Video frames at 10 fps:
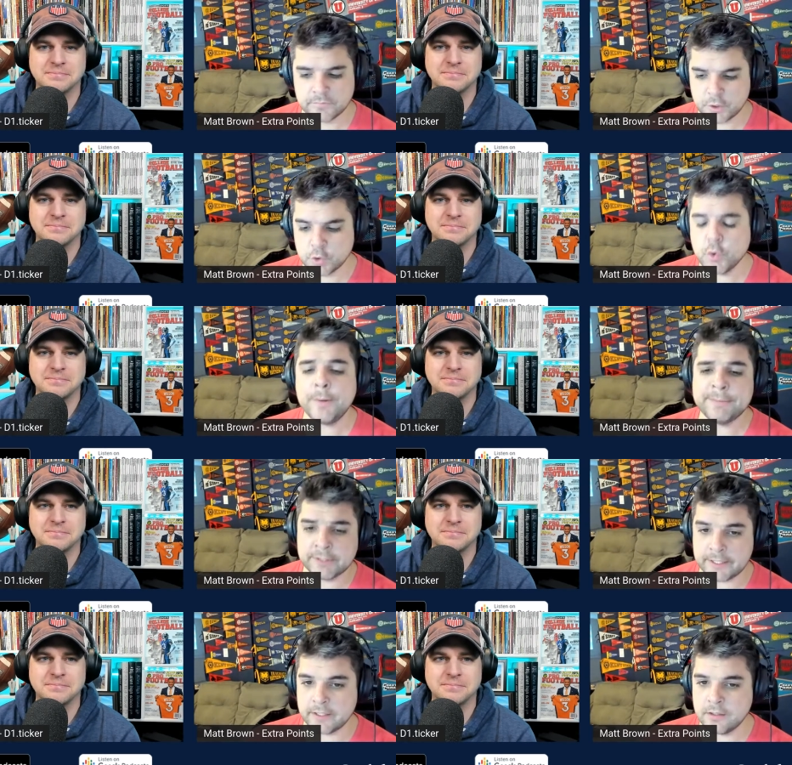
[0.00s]

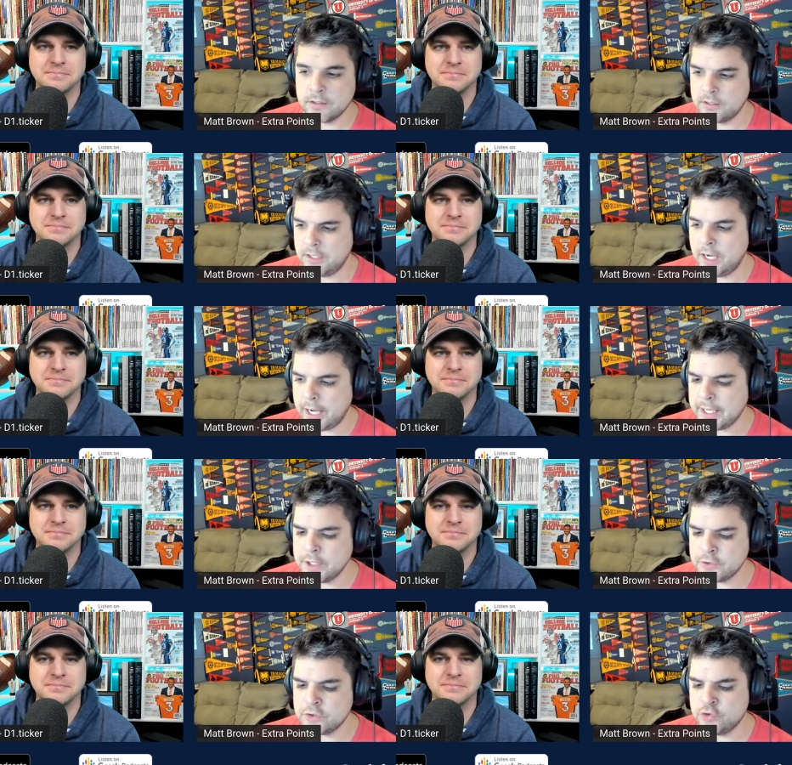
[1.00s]
Speaker 1: Normally,
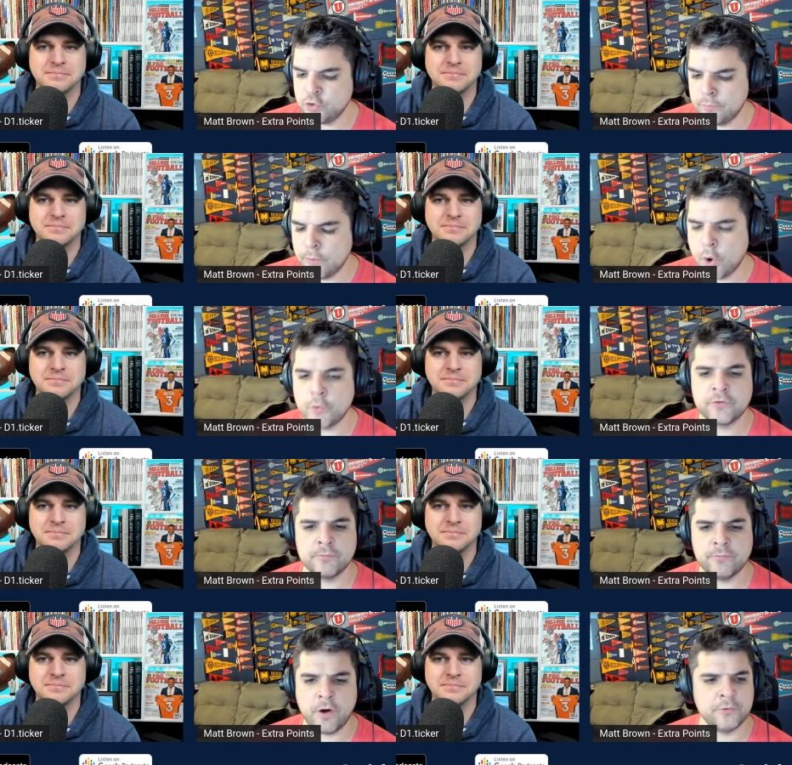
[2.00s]
I do most
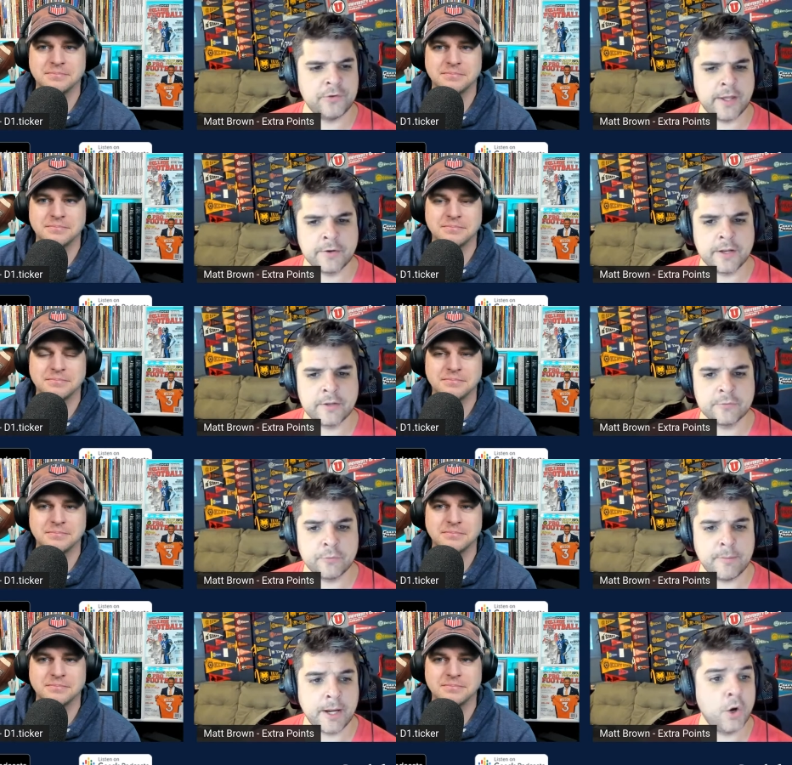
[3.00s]
fall Saturdays
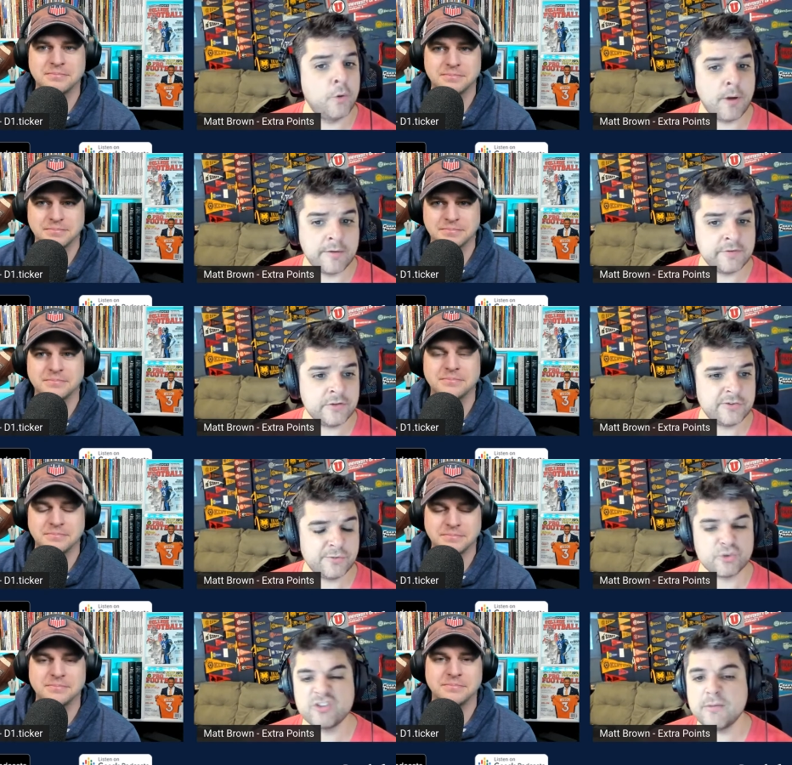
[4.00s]
from my home office
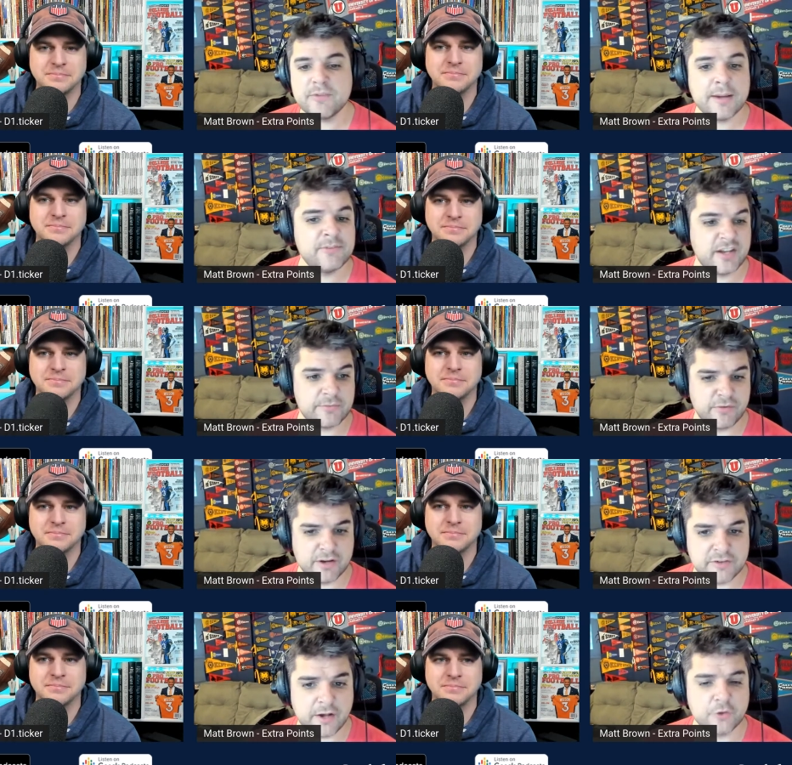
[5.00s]
or sometimes at a
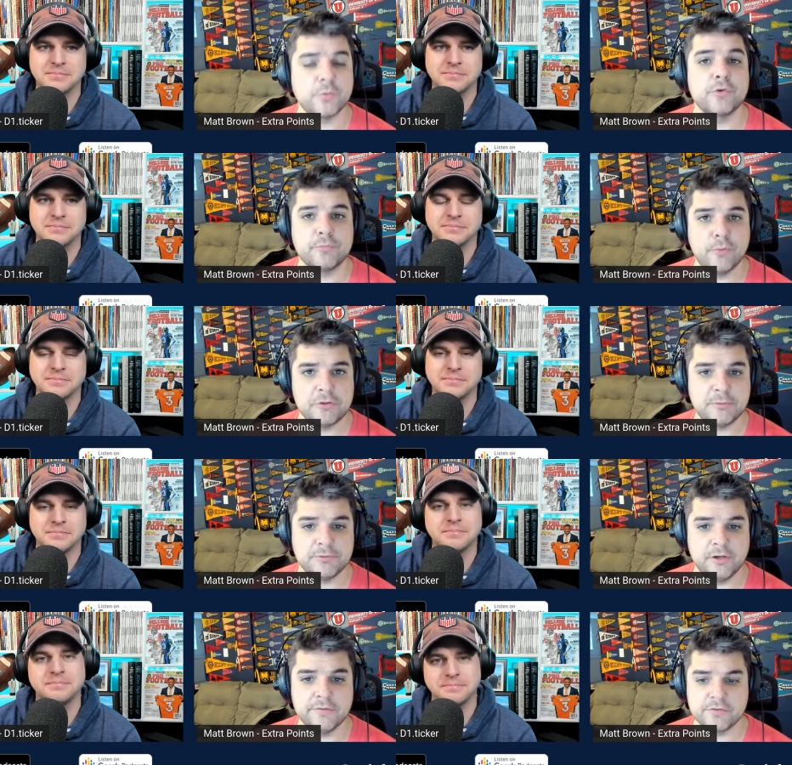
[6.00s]
friend's house where there's multiple
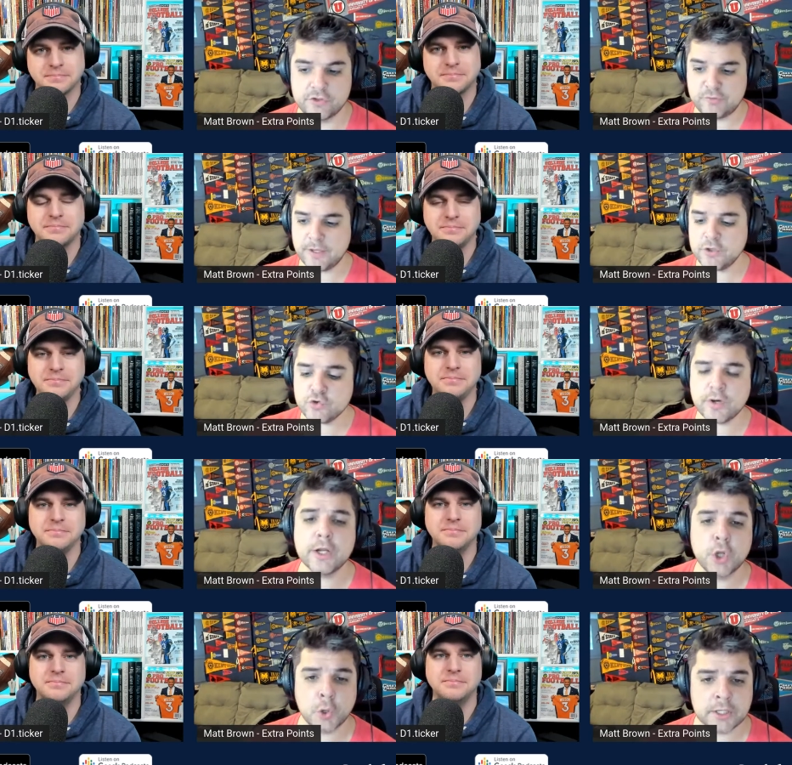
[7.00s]
televisions. But I do try to
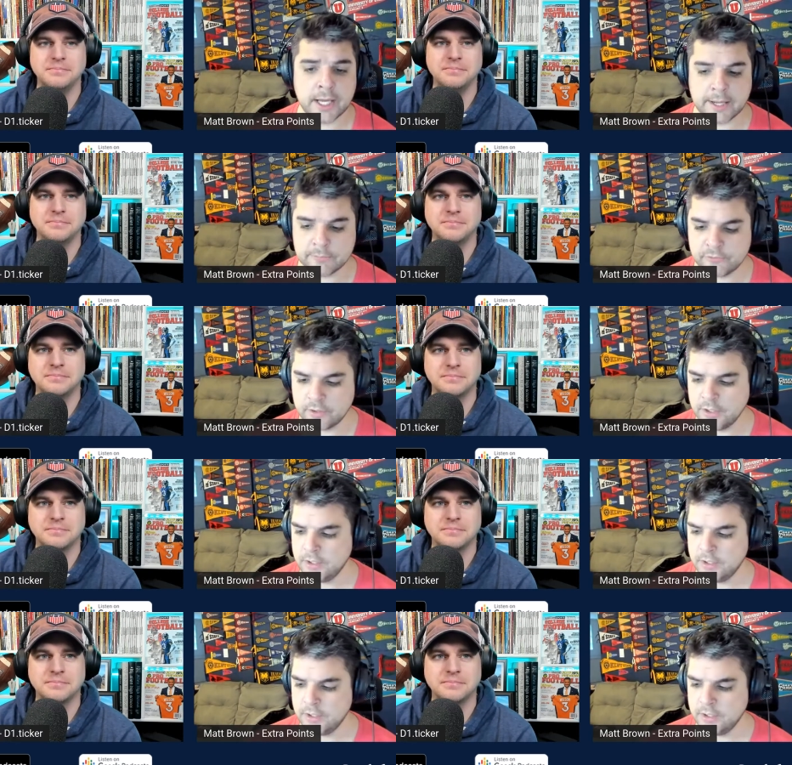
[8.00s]
go to games